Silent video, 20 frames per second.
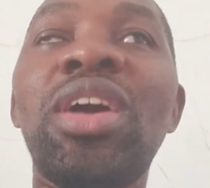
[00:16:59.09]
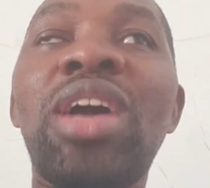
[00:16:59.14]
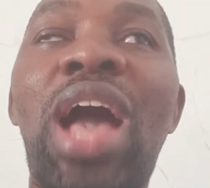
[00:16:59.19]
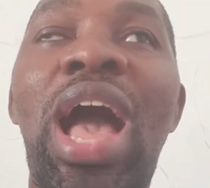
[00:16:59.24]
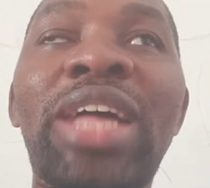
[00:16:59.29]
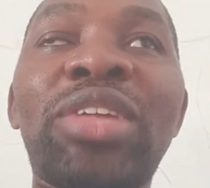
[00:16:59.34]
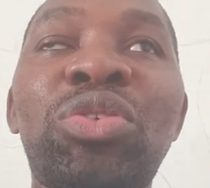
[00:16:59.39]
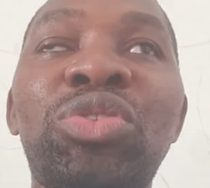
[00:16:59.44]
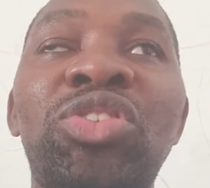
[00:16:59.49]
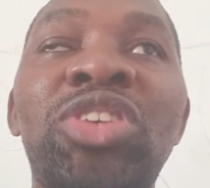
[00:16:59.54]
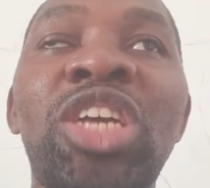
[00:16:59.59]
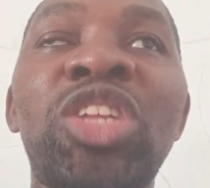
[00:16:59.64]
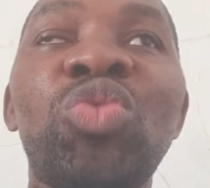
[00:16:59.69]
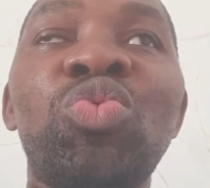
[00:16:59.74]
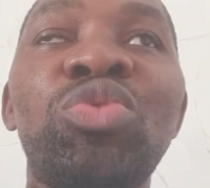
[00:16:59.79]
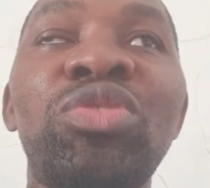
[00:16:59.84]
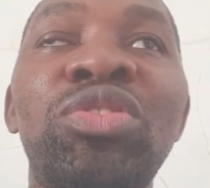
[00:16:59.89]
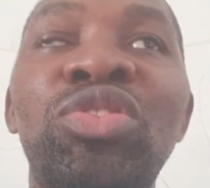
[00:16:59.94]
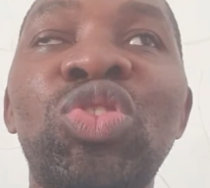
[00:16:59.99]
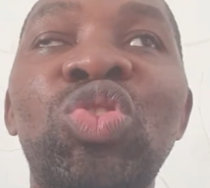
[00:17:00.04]
and your child
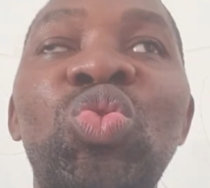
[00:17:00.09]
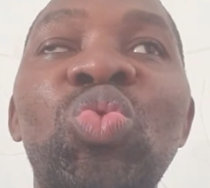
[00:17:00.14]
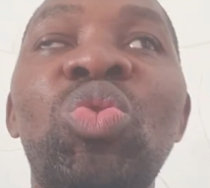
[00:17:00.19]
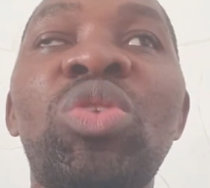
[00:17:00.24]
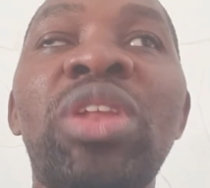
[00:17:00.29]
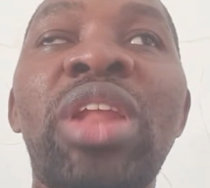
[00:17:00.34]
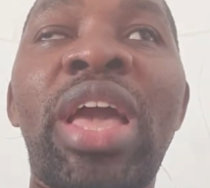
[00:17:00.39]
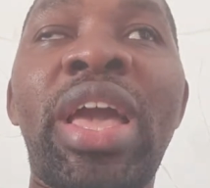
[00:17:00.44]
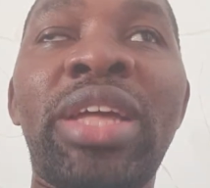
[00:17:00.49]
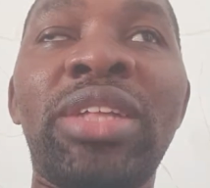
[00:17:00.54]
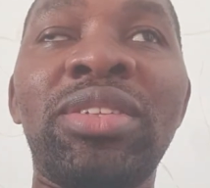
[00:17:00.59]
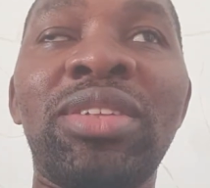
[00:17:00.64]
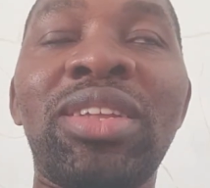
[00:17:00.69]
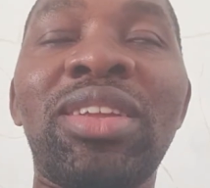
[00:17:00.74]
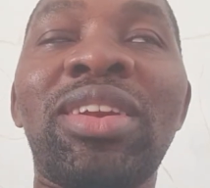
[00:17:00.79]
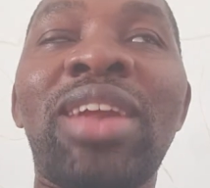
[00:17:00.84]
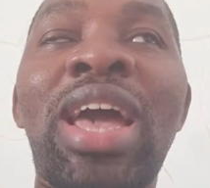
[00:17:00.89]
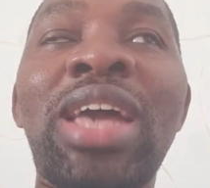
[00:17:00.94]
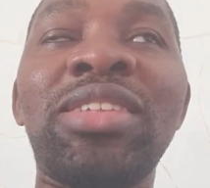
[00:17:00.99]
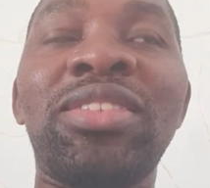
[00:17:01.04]
will use it to
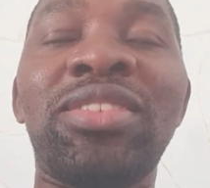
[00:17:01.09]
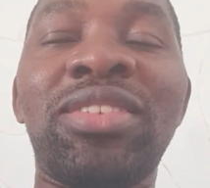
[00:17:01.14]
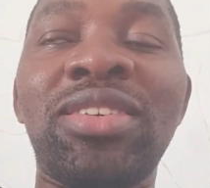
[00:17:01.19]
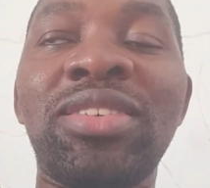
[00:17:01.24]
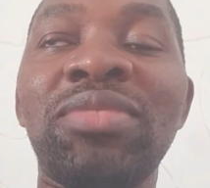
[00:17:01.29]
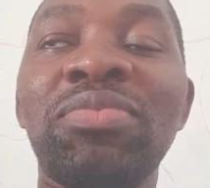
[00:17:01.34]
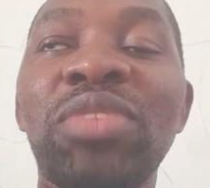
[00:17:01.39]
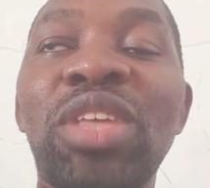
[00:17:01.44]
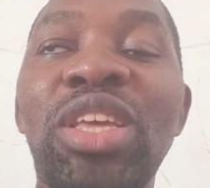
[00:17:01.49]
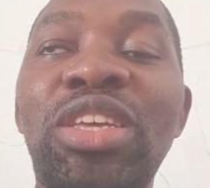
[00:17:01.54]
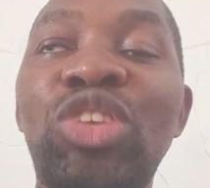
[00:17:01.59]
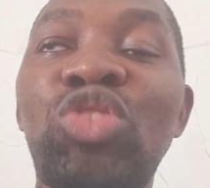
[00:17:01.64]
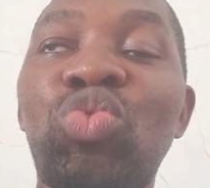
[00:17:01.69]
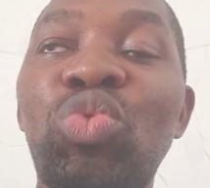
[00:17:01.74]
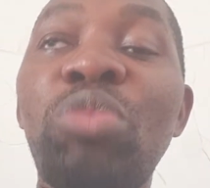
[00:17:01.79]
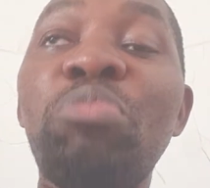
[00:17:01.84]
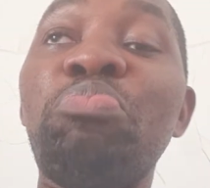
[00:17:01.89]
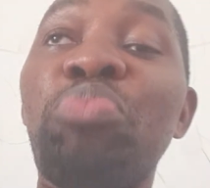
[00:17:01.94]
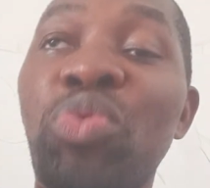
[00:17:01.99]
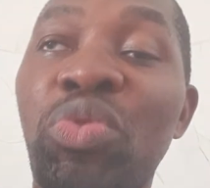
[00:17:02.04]
learn writing. It
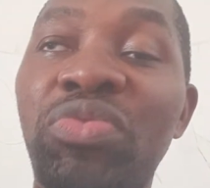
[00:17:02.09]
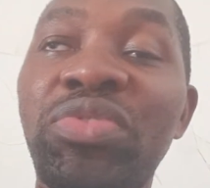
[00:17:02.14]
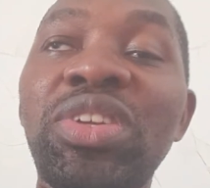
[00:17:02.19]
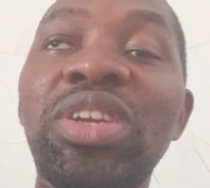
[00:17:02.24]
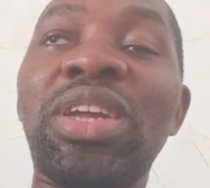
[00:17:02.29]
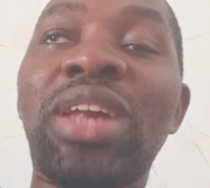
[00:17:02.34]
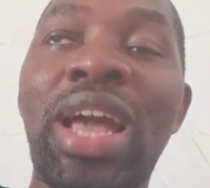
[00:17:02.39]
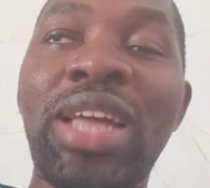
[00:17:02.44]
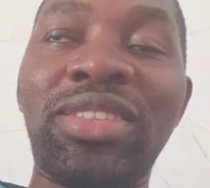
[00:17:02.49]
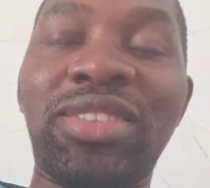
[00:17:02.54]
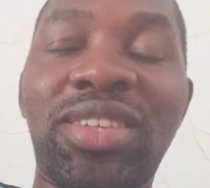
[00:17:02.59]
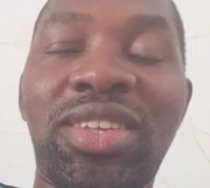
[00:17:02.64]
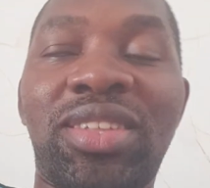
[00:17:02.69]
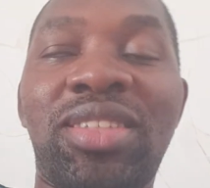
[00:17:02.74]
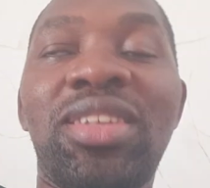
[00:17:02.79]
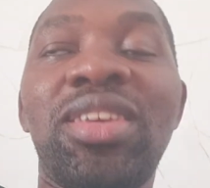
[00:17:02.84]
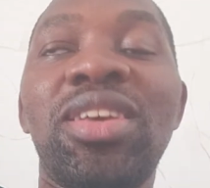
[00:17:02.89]
will improve the writing.